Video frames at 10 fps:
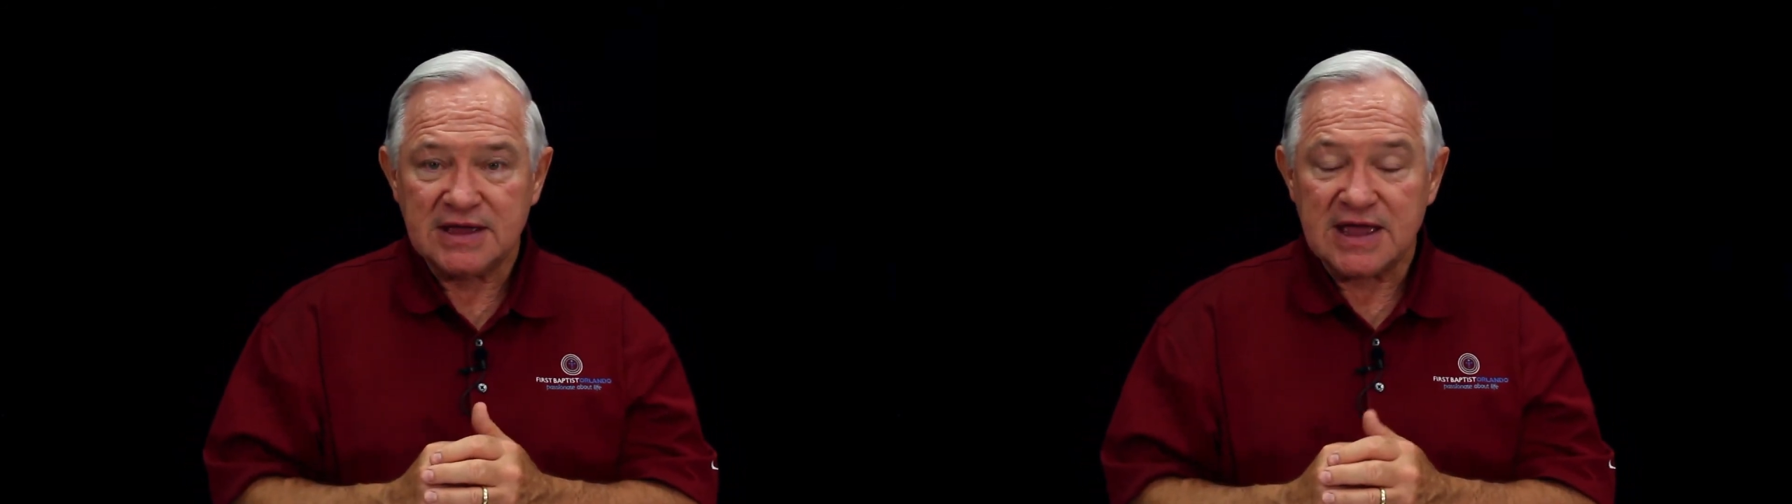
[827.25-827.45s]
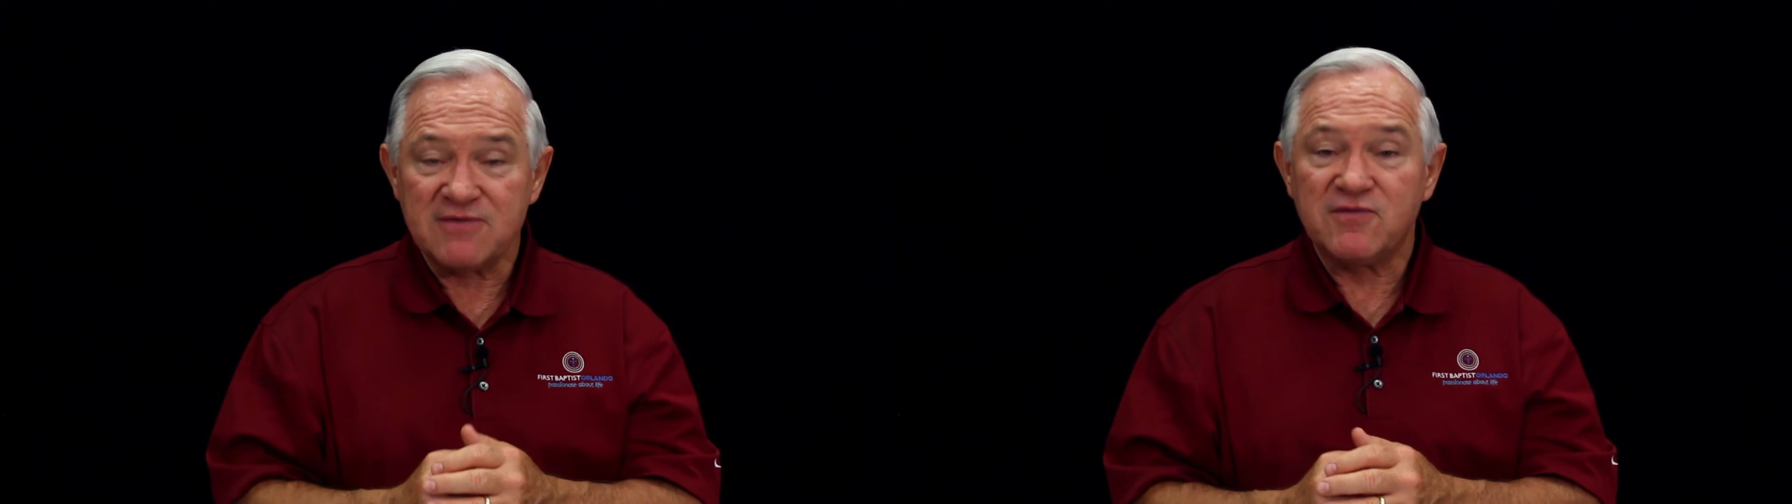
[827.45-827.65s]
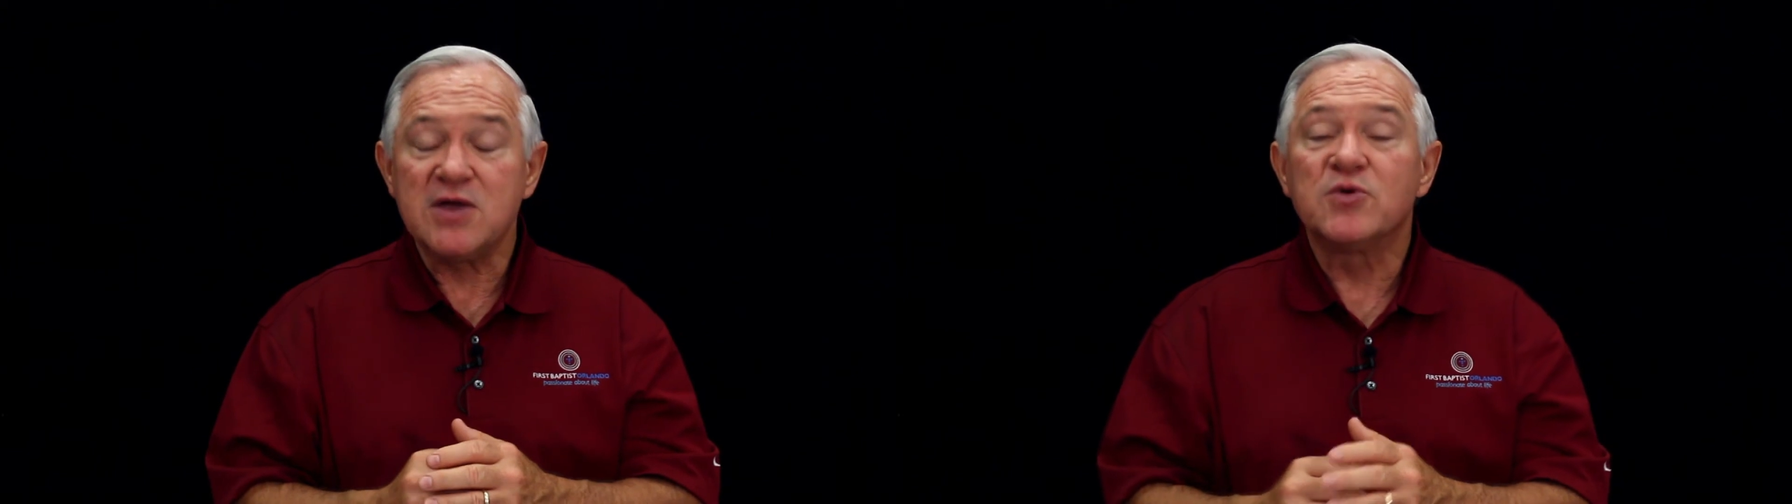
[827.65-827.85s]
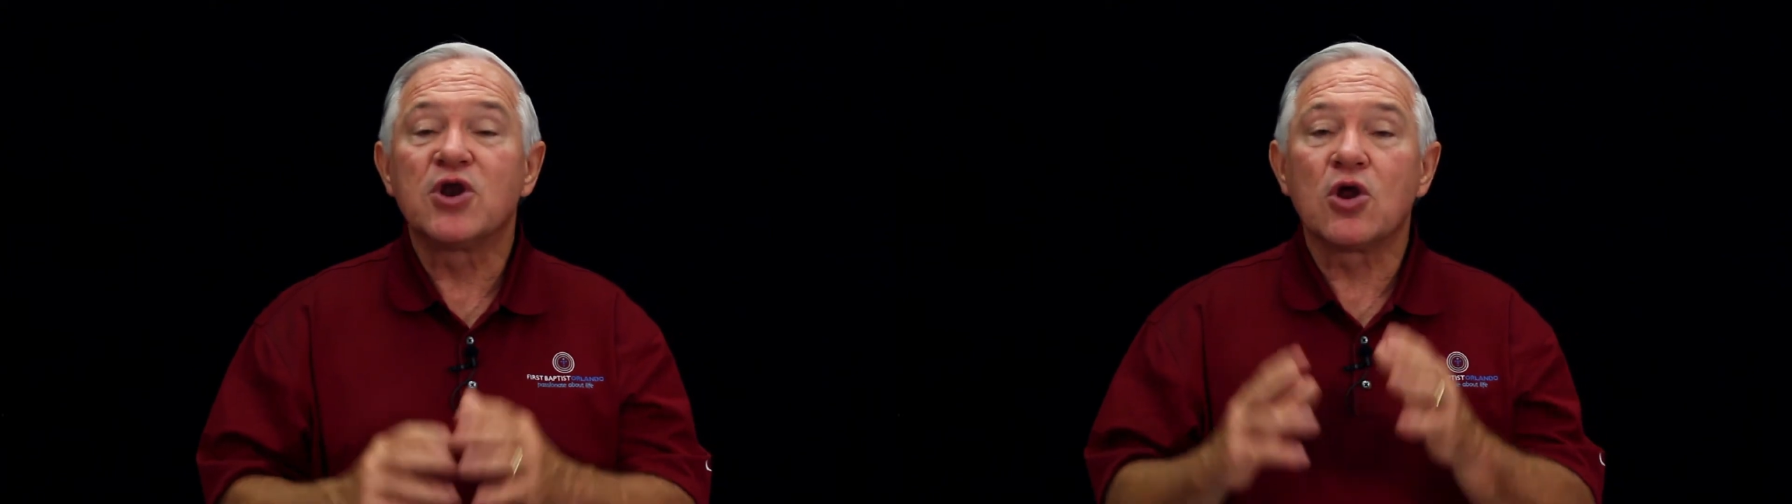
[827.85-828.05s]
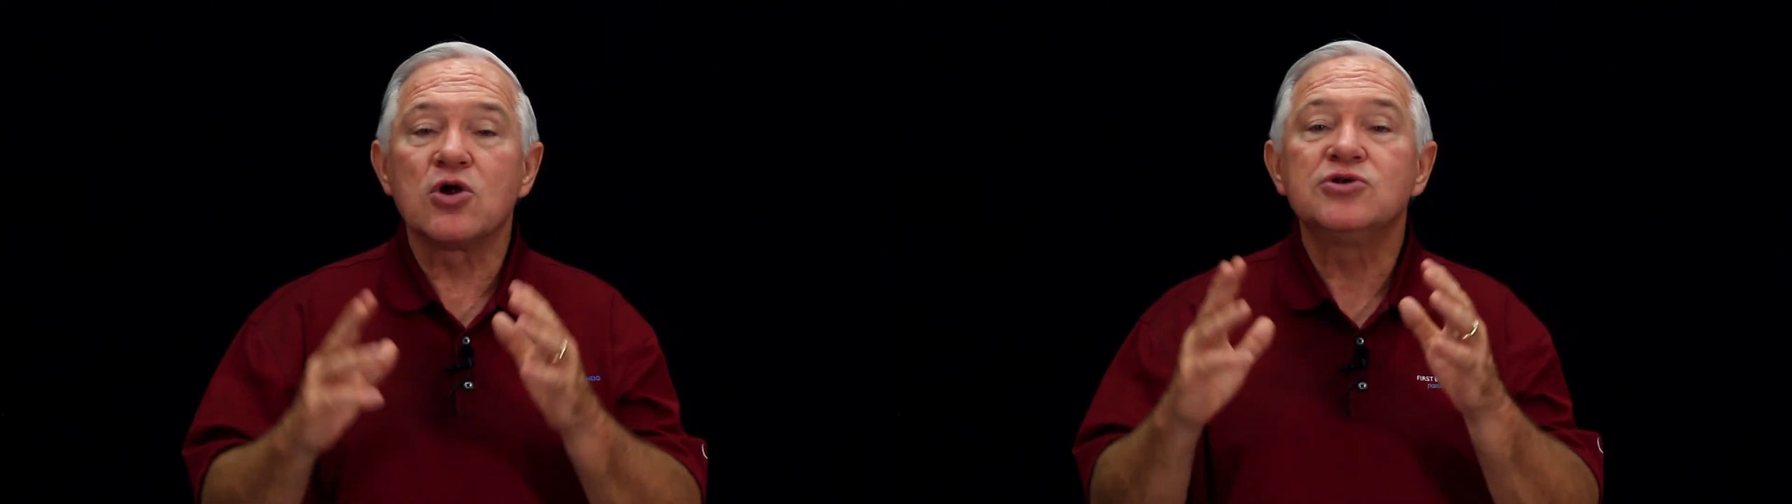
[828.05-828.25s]
if we would
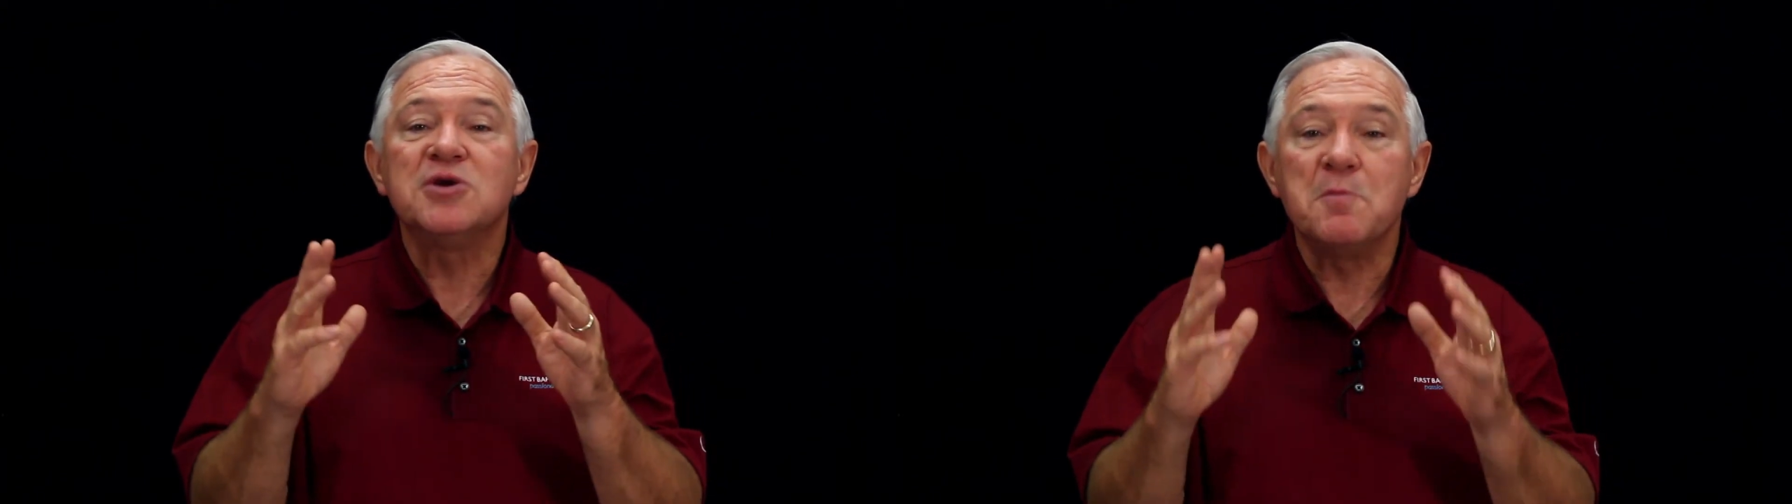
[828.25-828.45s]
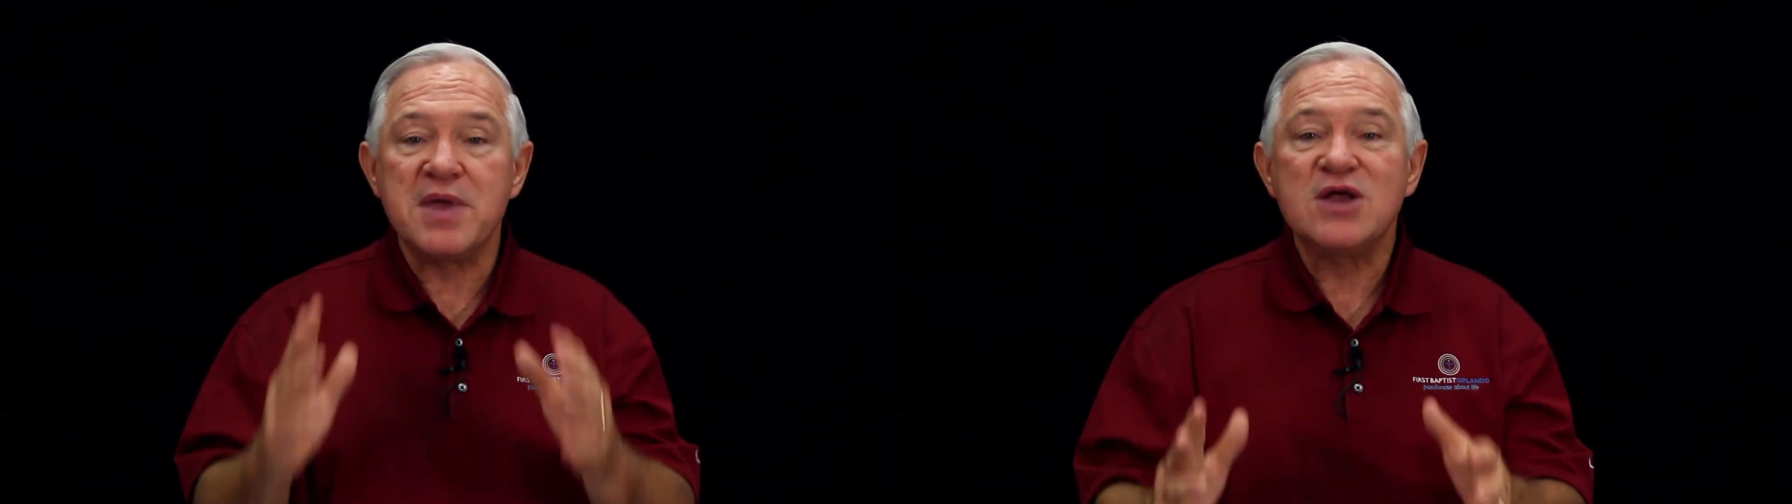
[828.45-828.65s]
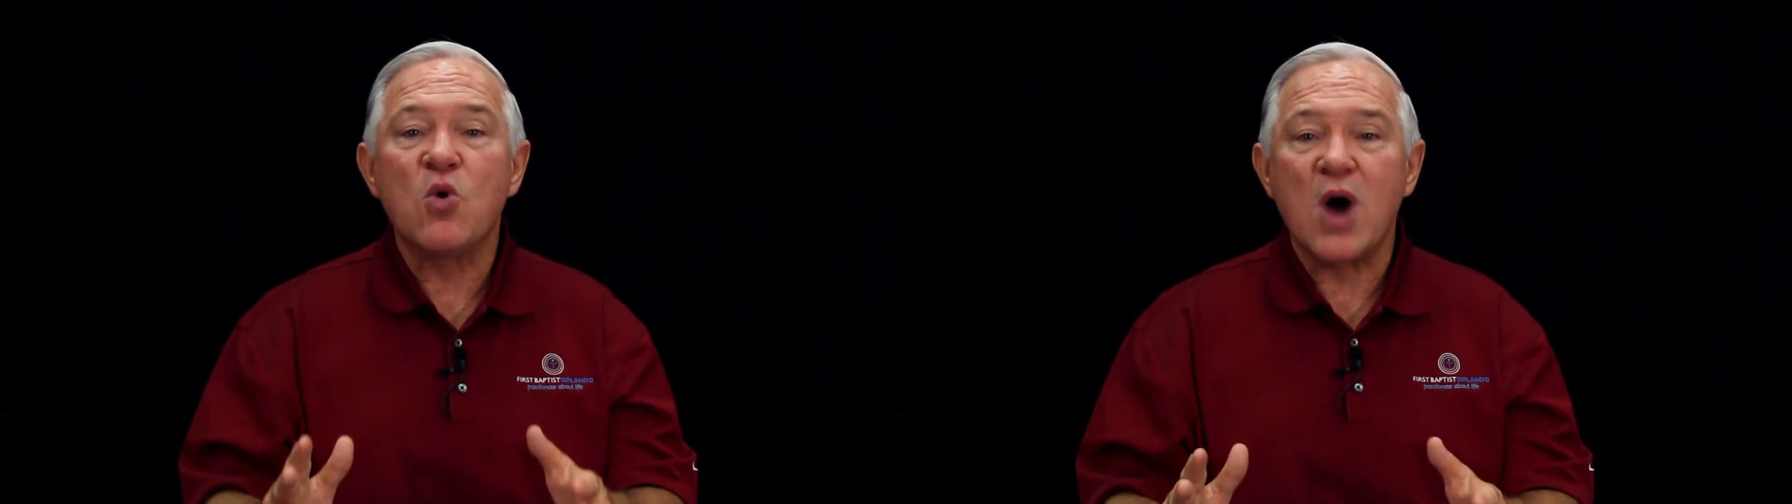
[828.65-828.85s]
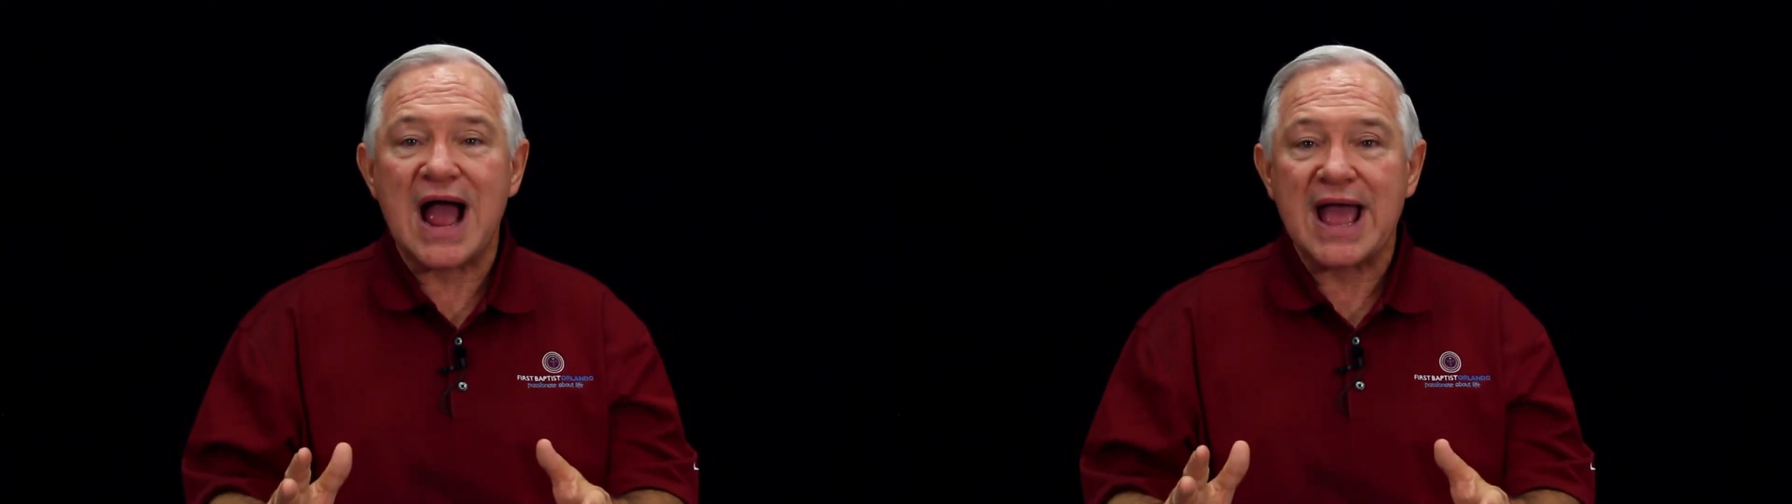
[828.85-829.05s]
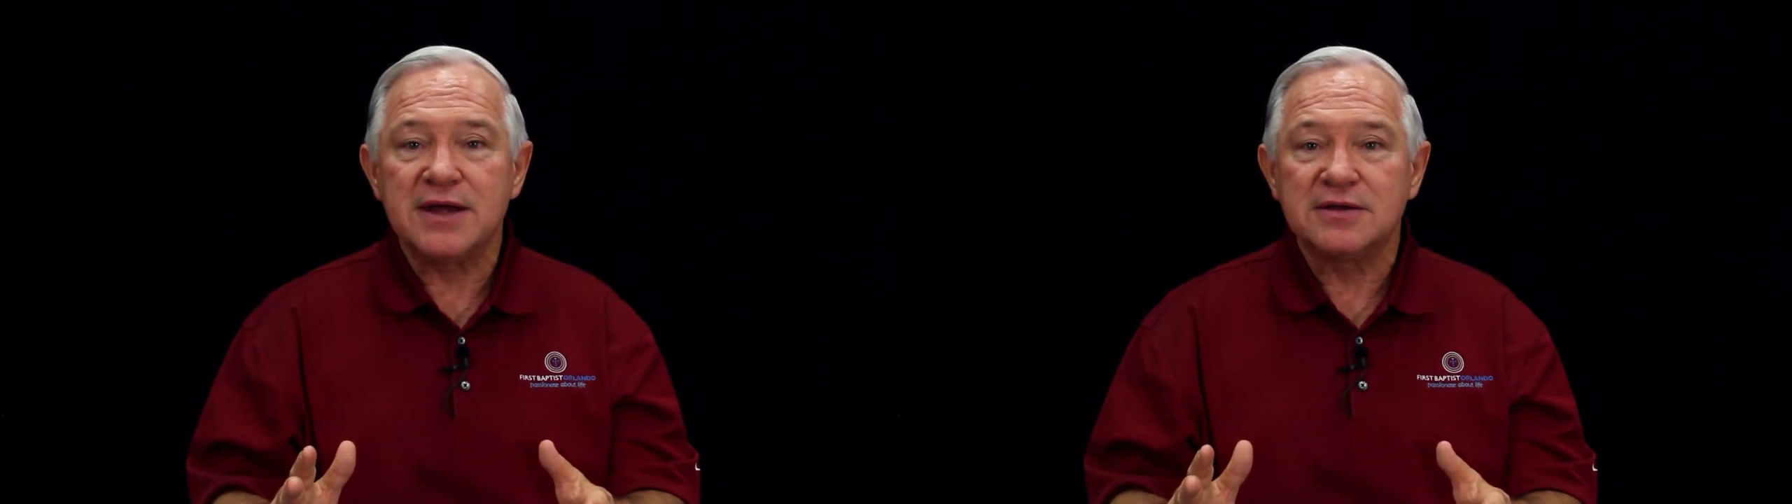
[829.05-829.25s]
learn to be
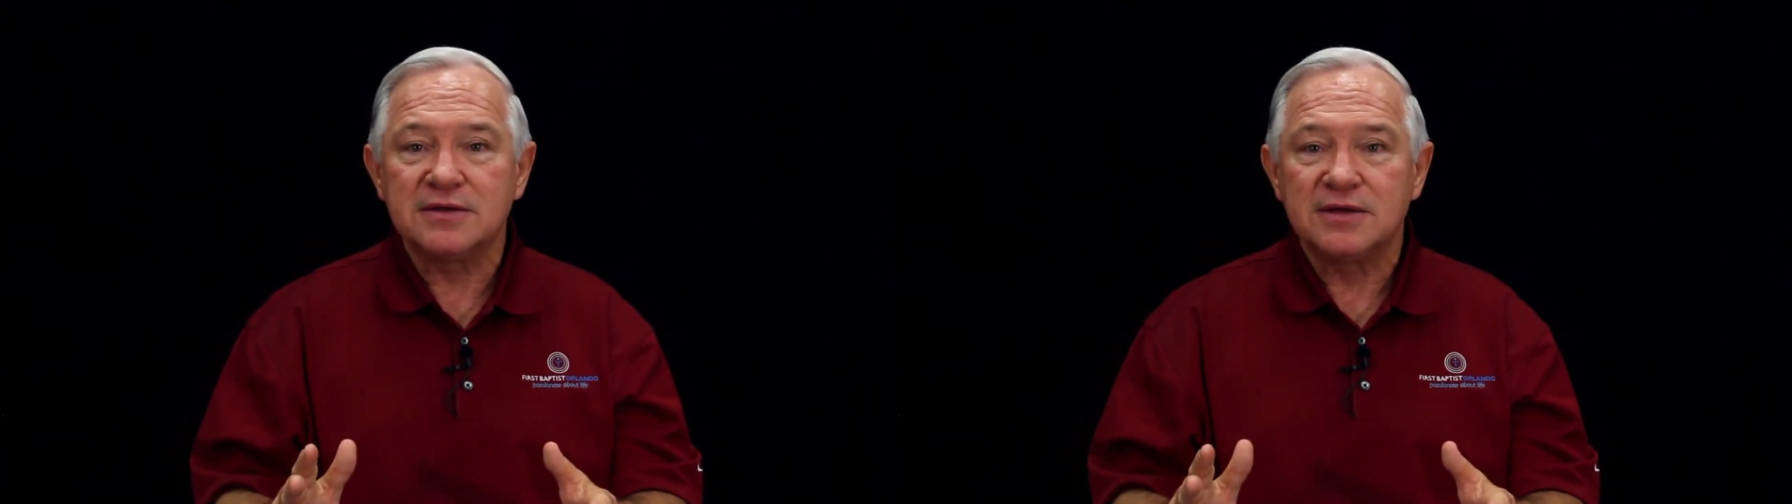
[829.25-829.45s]
quiet,